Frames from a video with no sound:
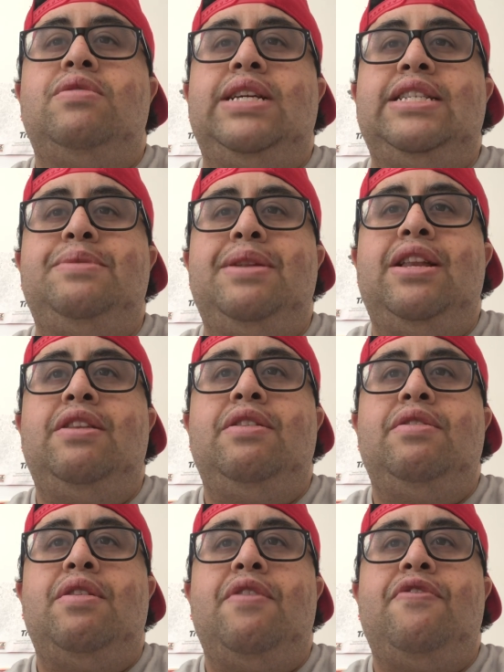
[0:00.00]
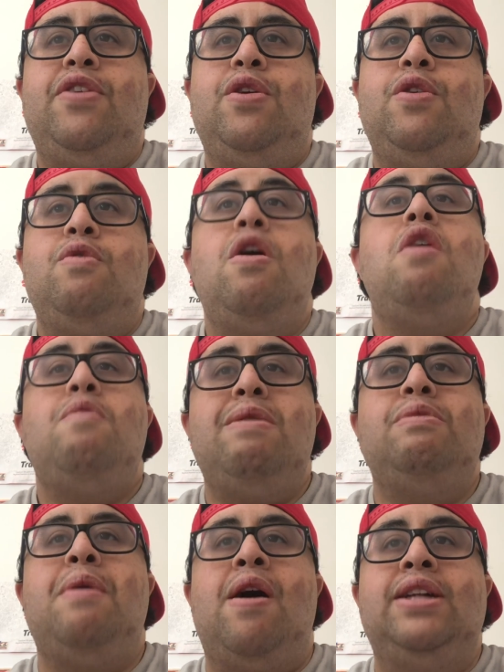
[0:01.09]
He's been in a few. Oh,
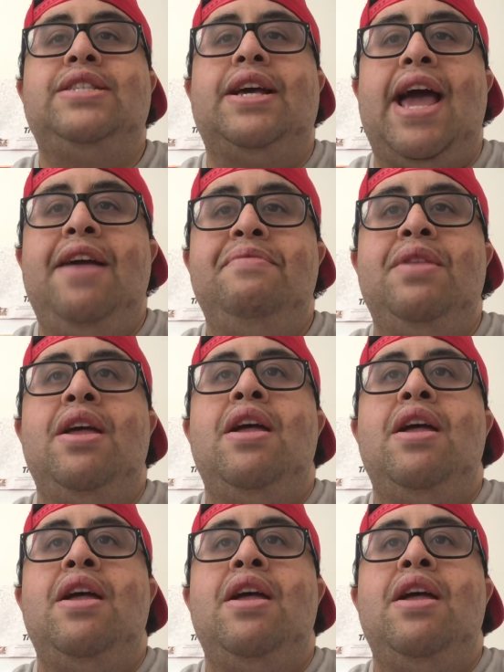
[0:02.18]
Wayward Pines, okay.